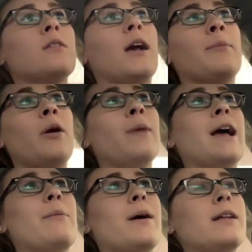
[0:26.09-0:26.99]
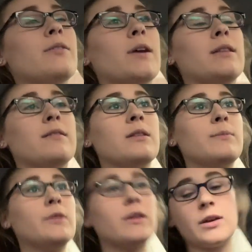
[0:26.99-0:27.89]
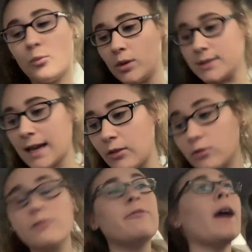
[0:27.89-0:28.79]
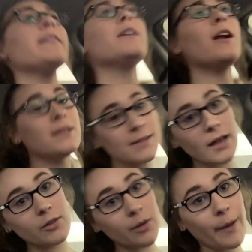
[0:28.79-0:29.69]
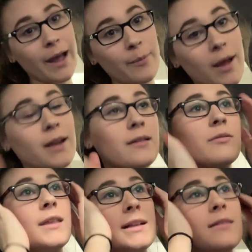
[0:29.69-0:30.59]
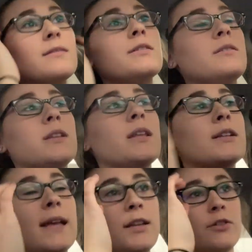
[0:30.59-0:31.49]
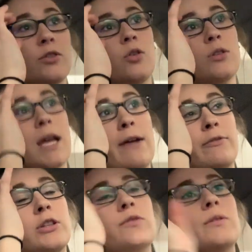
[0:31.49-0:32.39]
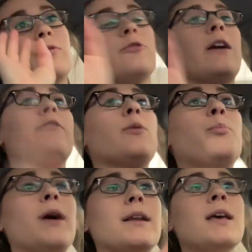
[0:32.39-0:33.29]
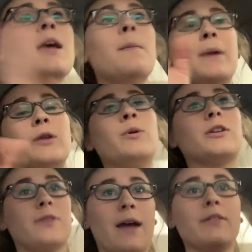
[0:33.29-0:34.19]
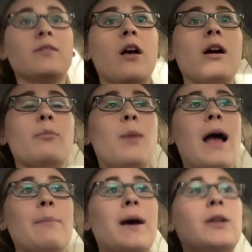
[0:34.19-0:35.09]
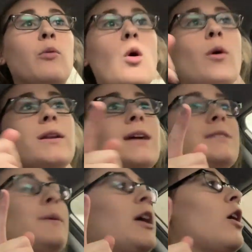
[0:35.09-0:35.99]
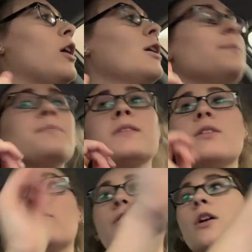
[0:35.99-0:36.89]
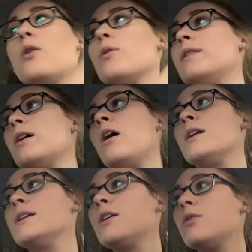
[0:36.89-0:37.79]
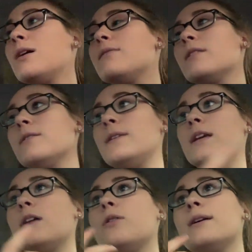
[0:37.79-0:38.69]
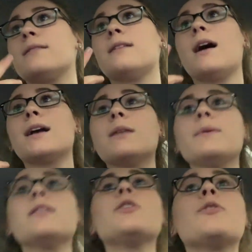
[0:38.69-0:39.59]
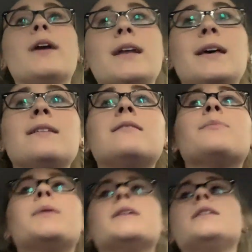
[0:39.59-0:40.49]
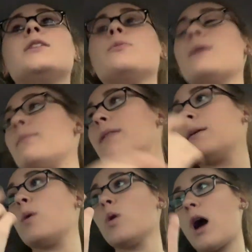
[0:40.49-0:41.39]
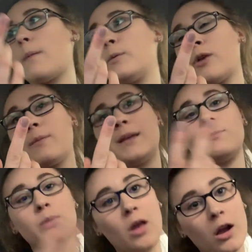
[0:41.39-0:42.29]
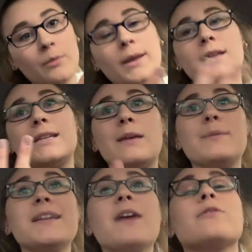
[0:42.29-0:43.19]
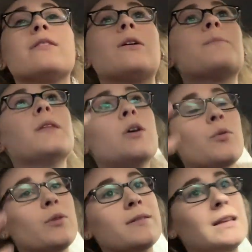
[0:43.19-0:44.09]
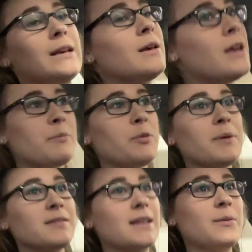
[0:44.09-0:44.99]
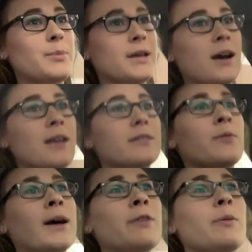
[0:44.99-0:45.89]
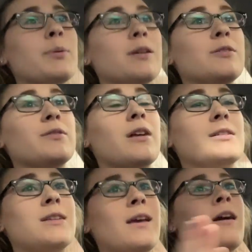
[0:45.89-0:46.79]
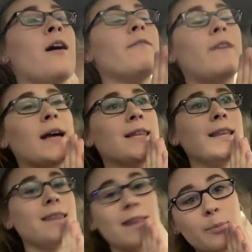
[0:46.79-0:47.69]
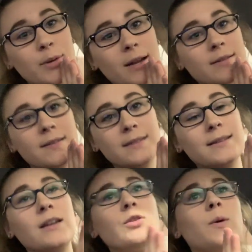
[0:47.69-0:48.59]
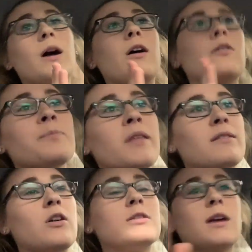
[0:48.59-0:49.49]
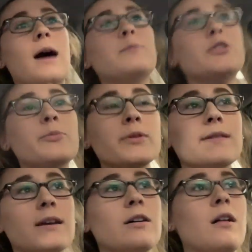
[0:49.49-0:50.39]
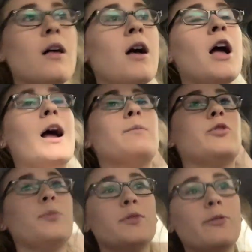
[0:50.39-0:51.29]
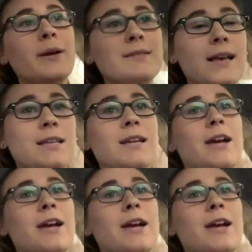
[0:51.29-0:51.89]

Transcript: I brought my iPad so I could listen to the music. Went download, finally got to download on my iPad. That's literally like ten years old, haven't used in forever, but made it work. So I have the song up my iPad. It won't connect to my car. So the audio of this video is not going to be the greatest, but you know, maybe they won't copyright me and block me and take me down, so we'll see. I'm super excited because Why Don't We put out a new song today. Finally, they put out six out of twelve. It's called Come to Brazil. I'm super, super excited.